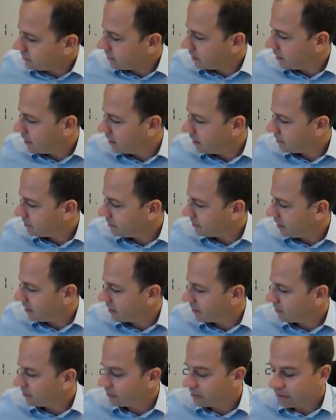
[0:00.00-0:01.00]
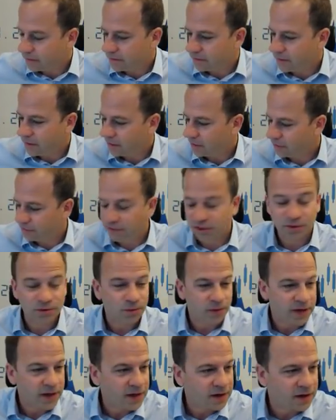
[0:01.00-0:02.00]
uh, the final, well, full
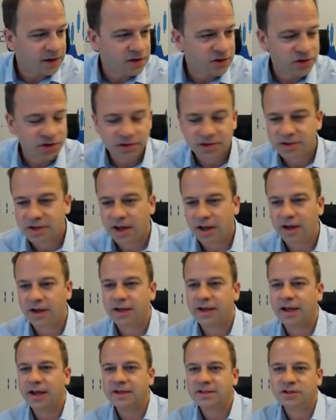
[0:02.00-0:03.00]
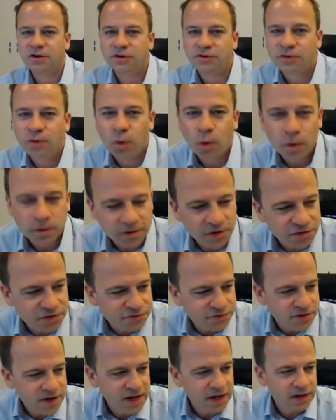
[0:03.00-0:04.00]
week, I should say, I guess, of quarter
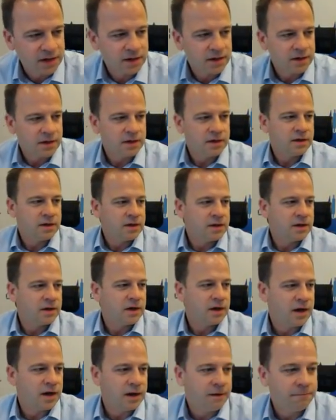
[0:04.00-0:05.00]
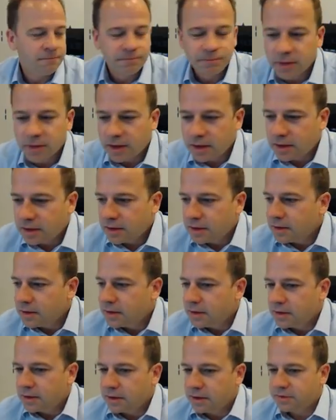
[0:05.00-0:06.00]
three. Um,
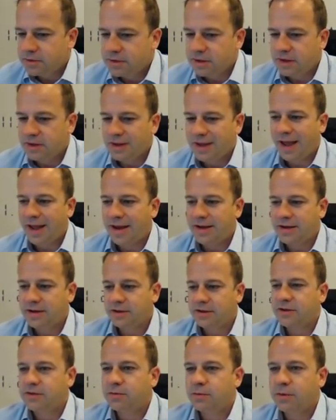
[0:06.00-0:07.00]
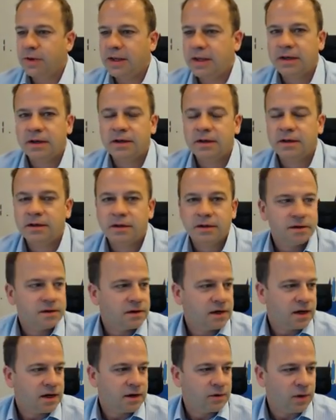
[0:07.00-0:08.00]
obviously, at the end of this week,
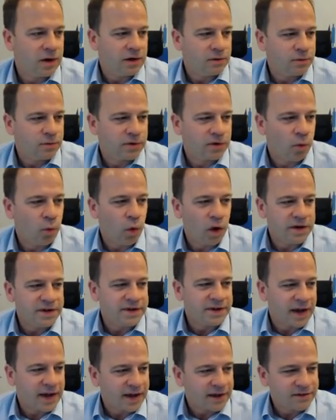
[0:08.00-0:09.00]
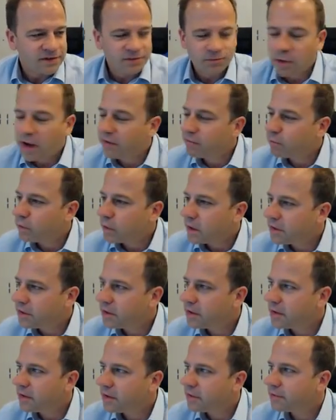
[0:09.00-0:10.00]
uh, well, we've got one day, haven't we?
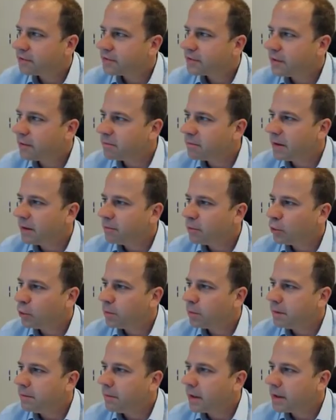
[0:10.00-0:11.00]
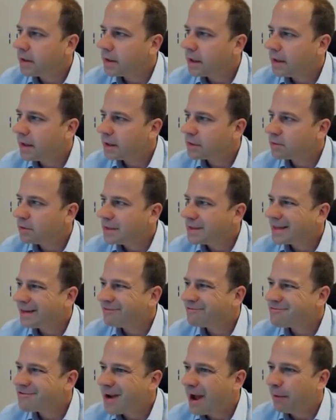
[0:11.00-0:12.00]
thirtieth of September will be Monday next week to
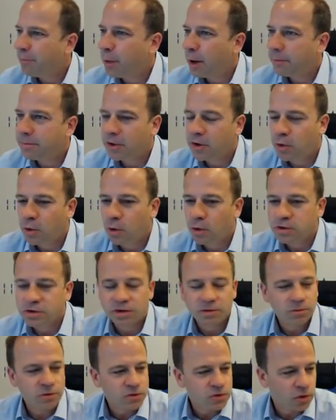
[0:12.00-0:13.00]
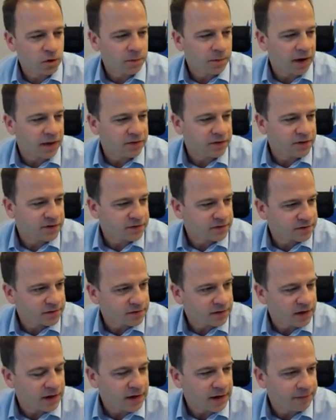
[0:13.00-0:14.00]
wrap up the quarter, and we'll talk about this
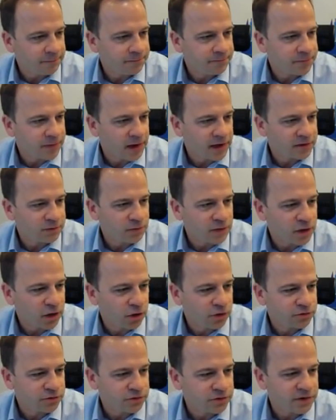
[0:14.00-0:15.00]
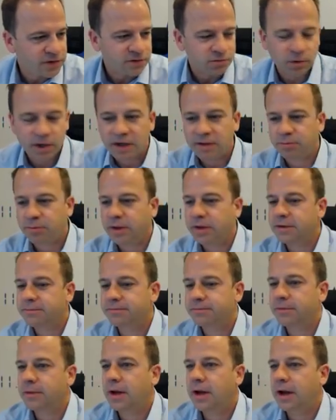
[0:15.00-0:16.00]
um, as we go through this week. But
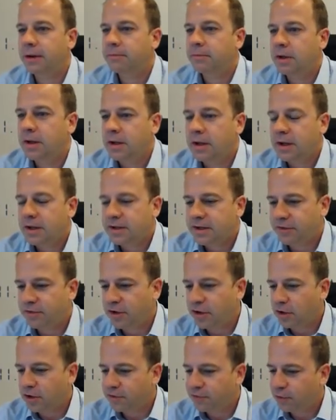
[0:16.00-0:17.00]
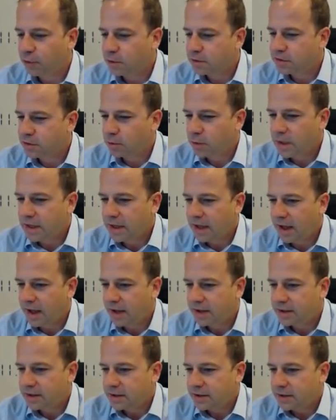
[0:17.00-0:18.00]
um, definitely looking forward to the week
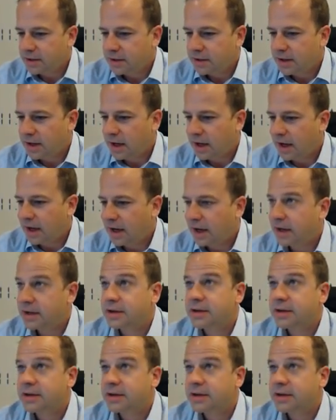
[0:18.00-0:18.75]
ahead. And